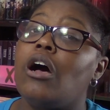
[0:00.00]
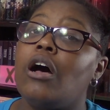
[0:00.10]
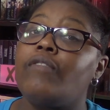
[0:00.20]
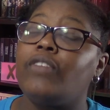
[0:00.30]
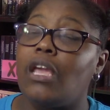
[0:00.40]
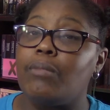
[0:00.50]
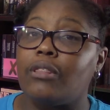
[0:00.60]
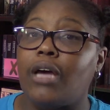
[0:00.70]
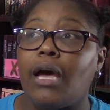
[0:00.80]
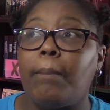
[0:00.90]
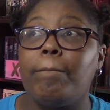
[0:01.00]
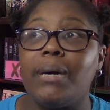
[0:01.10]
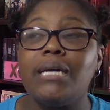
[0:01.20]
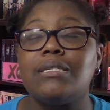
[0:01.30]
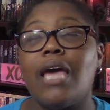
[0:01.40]
of Nameathon,
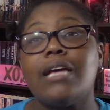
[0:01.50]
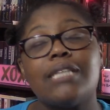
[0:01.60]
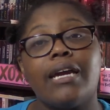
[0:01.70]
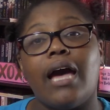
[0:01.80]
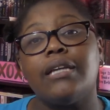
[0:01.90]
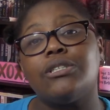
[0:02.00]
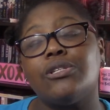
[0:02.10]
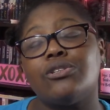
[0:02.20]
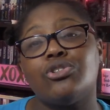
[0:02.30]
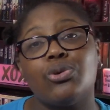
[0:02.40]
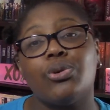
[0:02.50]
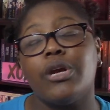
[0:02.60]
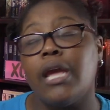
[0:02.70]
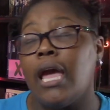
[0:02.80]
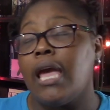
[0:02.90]
but as I got into the
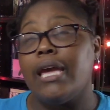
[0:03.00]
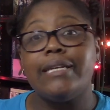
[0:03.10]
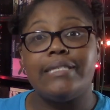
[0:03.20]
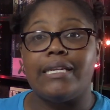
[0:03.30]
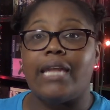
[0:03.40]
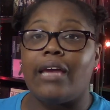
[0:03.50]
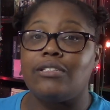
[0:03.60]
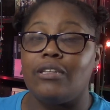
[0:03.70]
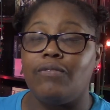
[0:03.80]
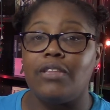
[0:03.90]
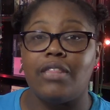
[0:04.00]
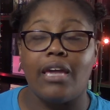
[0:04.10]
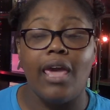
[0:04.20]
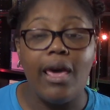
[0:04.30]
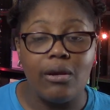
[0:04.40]
story, it didn't actually fit that
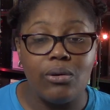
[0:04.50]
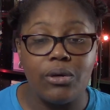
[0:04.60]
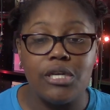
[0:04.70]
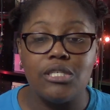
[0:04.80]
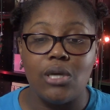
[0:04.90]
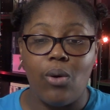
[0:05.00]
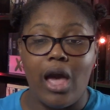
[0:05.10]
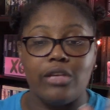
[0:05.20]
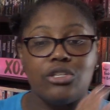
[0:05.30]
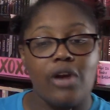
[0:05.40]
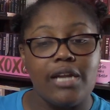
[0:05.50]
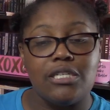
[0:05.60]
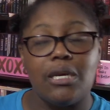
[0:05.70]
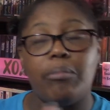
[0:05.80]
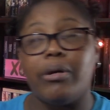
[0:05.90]
category, so I
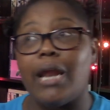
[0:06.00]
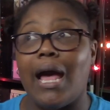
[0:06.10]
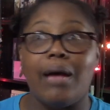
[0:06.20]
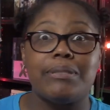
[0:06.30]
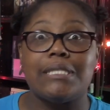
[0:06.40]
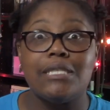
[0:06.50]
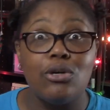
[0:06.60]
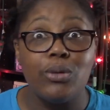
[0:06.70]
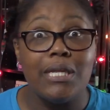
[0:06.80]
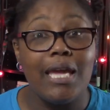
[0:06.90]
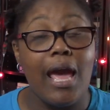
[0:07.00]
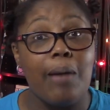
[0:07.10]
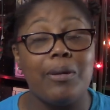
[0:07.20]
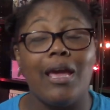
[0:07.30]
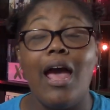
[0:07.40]
scratched it, but I'm still really
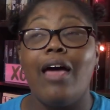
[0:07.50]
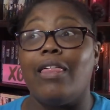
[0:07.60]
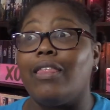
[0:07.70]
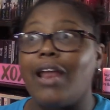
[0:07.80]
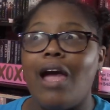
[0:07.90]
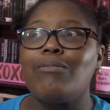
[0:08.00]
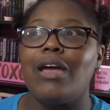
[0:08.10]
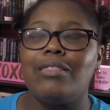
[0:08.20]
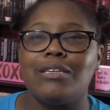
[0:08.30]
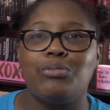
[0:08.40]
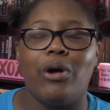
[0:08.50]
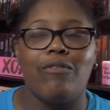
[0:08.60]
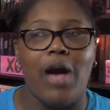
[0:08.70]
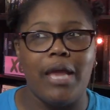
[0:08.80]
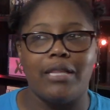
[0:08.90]
happy that I read this book
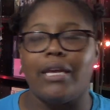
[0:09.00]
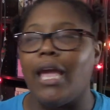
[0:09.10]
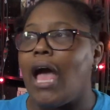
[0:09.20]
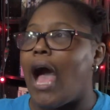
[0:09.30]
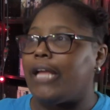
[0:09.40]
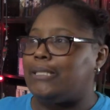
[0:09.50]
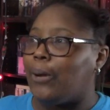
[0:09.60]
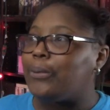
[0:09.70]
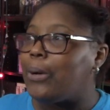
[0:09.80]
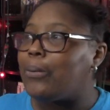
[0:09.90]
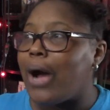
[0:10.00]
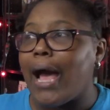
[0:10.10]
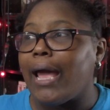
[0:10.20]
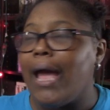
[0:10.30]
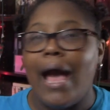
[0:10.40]
finally. I don't know
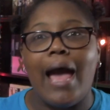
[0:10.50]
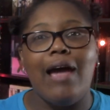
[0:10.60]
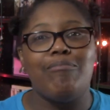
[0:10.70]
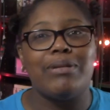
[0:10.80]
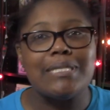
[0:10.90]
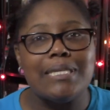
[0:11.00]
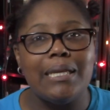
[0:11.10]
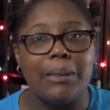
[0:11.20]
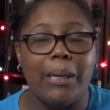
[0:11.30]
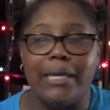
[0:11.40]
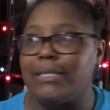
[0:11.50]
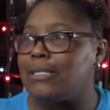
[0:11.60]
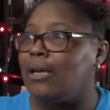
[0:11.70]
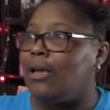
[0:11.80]
why I have been sitting on it,